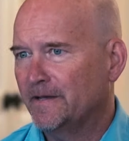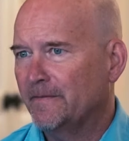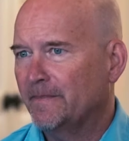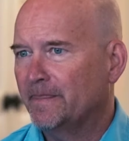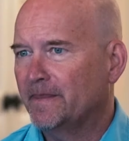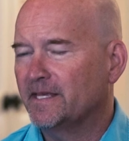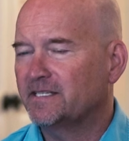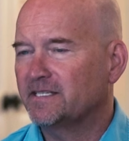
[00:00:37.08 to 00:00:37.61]

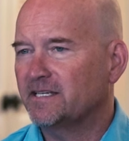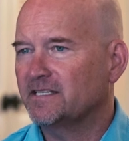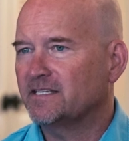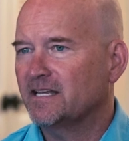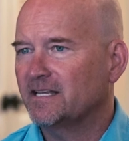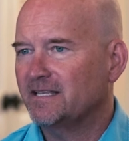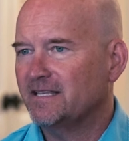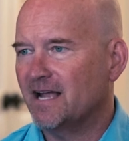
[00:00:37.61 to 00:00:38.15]
This
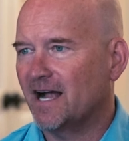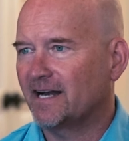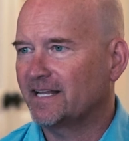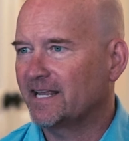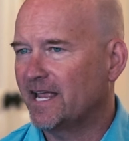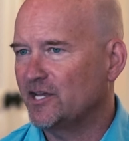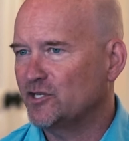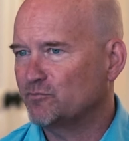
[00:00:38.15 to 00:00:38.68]
is not a
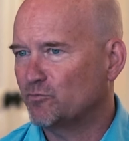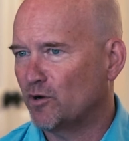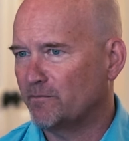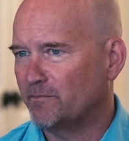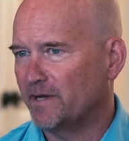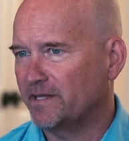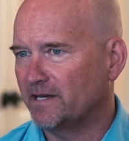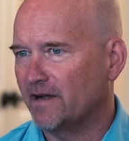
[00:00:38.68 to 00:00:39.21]
case brought
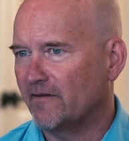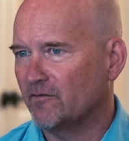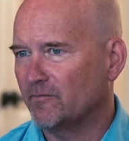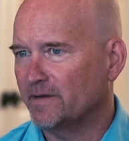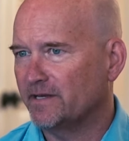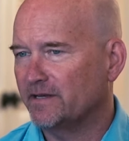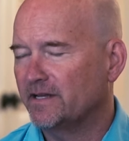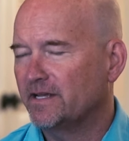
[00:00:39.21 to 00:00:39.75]
by the
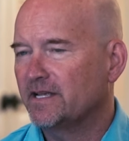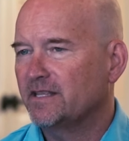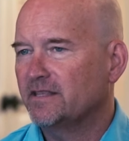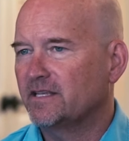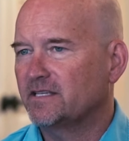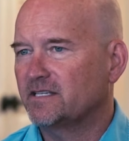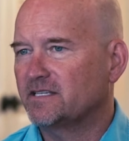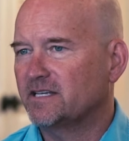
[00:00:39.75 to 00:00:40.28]
government.
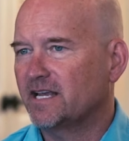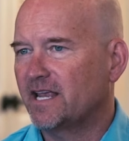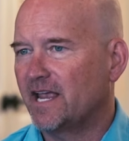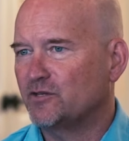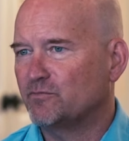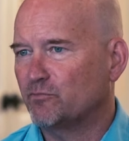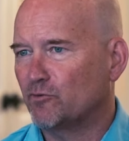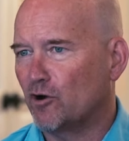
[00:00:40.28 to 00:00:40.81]
This is a
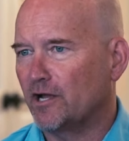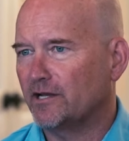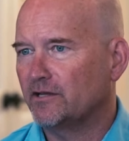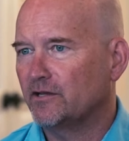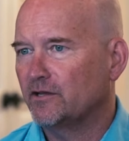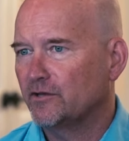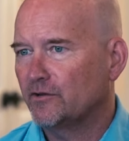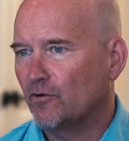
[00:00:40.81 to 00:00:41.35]
case brought
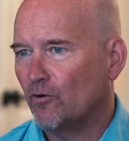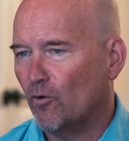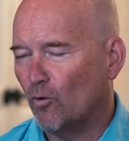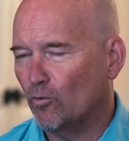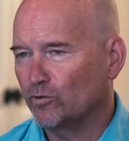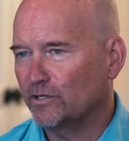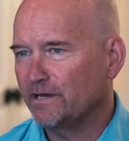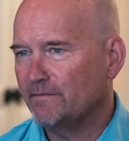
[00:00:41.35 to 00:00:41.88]

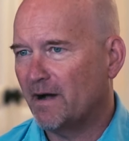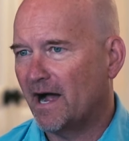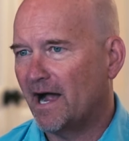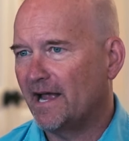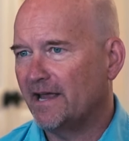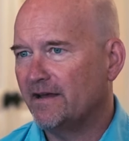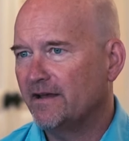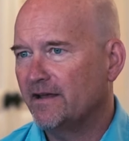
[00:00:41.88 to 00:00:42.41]
only
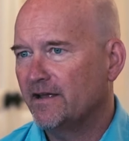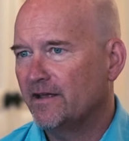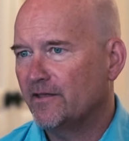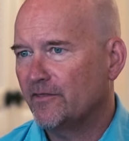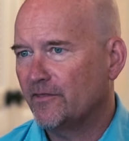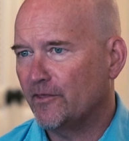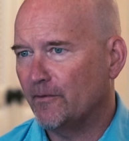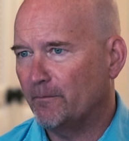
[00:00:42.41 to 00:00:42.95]
by
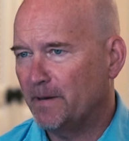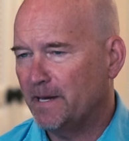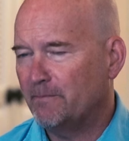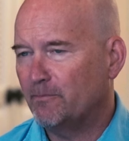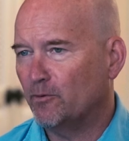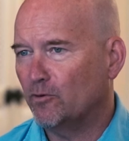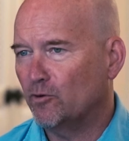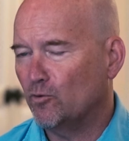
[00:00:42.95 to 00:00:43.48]
the
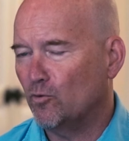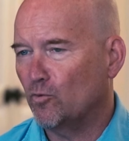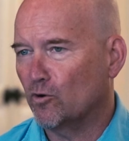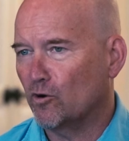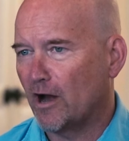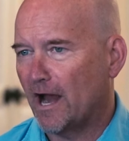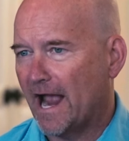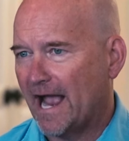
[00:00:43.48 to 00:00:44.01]
people who
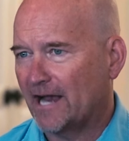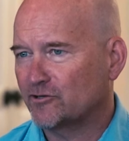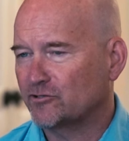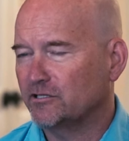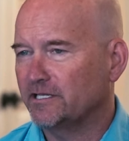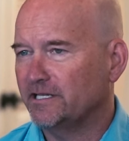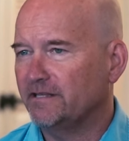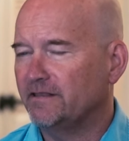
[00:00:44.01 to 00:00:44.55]
were
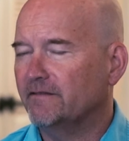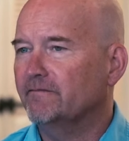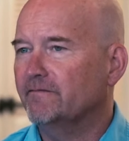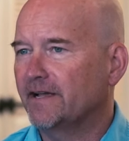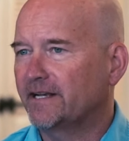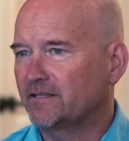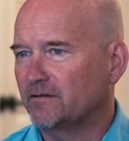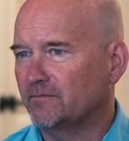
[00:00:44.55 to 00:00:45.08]
actually the
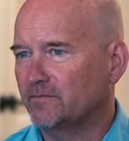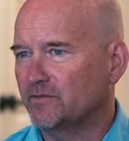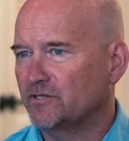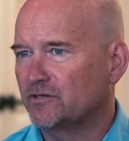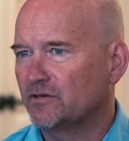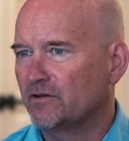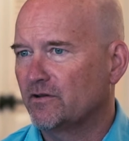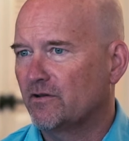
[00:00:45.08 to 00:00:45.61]

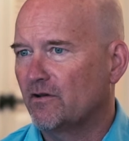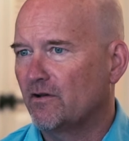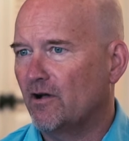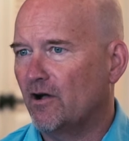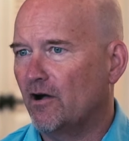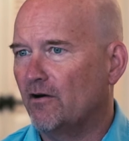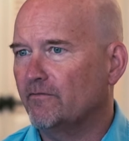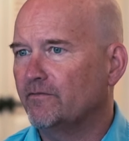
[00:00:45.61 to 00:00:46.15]
victims
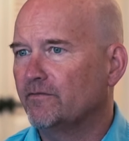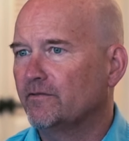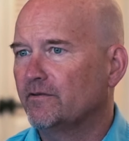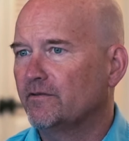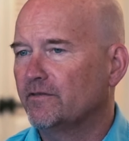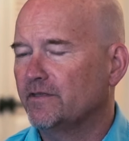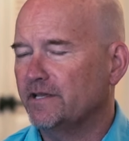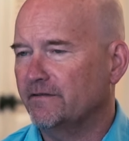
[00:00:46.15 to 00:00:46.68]
of
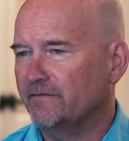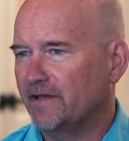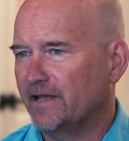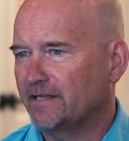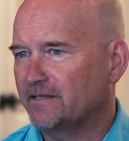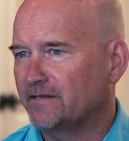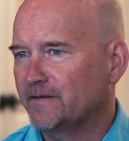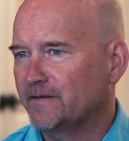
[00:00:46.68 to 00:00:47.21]
the event.